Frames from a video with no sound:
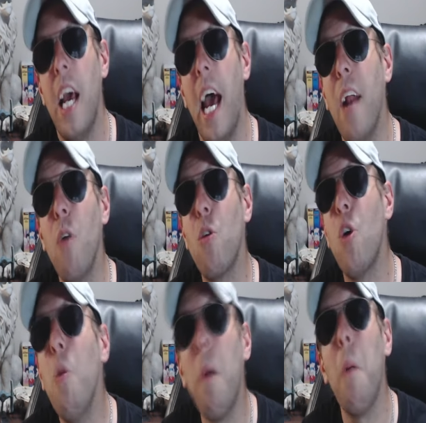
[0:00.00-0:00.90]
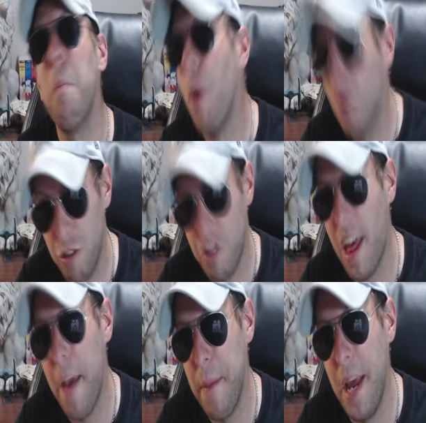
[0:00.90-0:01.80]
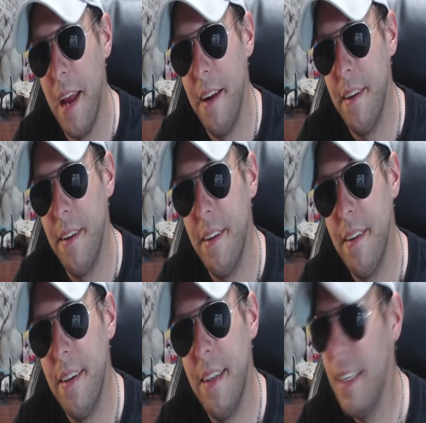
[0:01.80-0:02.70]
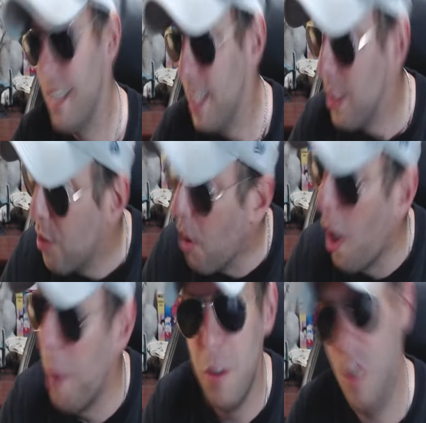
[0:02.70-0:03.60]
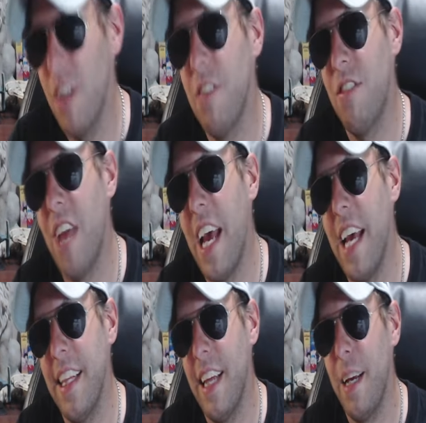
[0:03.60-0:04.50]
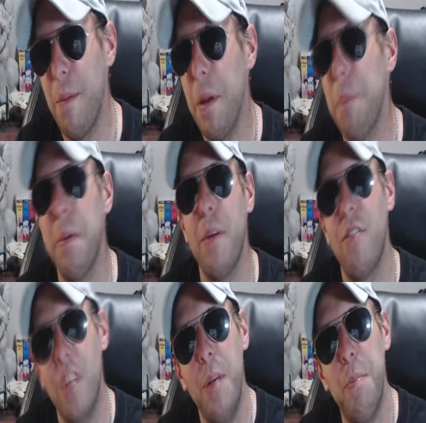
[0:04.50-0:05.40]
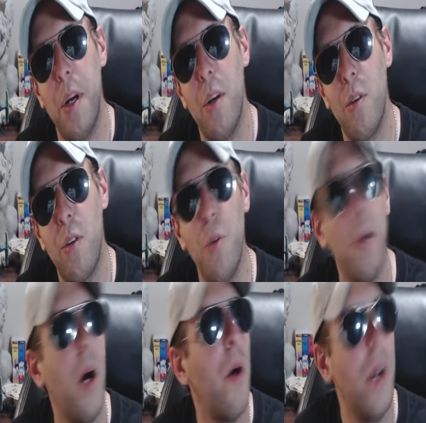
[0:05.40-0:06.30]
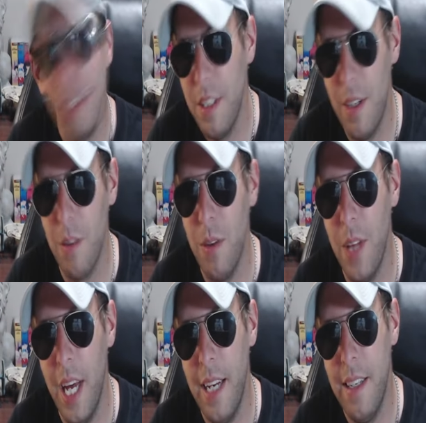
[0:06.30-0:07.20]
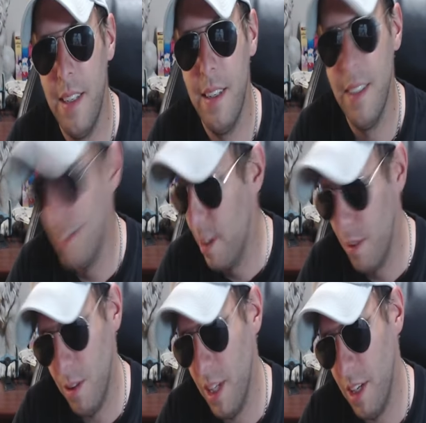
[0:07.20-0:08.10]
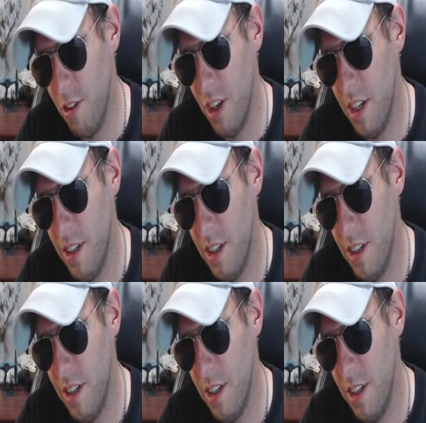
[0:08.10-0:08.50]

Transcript: And Okubo pushed that man. So I'm just saying, like, people sleep on Okubo. Don't do that. Don't do that shit.